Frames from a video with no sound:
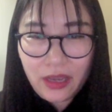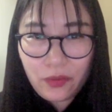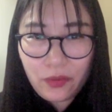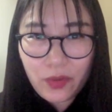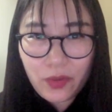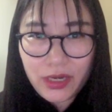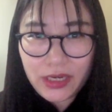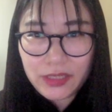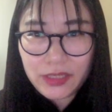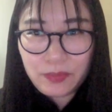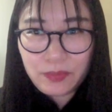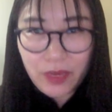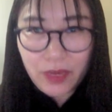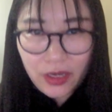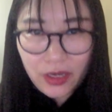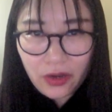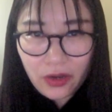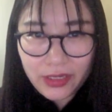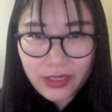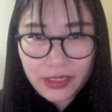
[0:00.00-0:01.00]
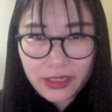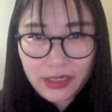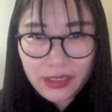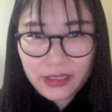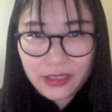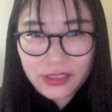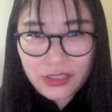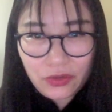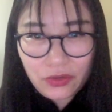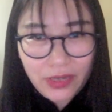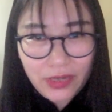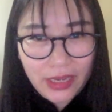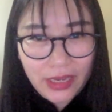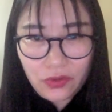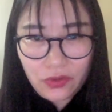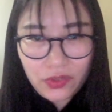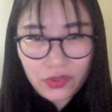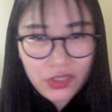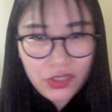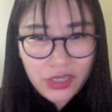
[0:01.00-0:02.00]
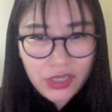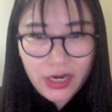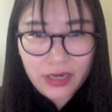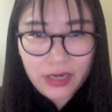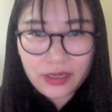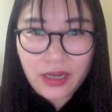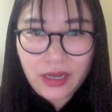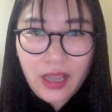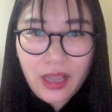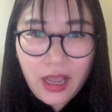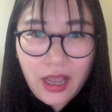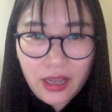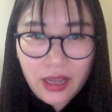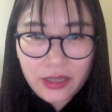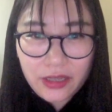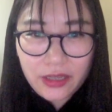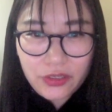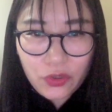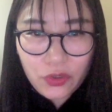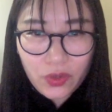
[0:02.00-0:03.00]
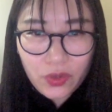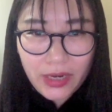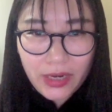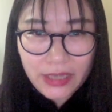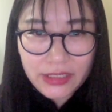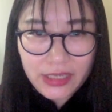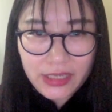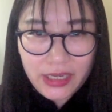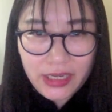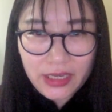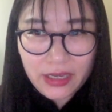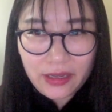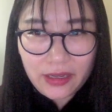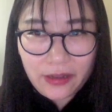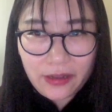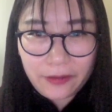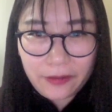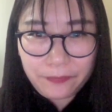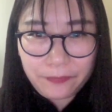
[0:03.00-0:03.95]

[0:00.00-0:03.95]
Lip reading: What is Bitcoin? So can you share your idea?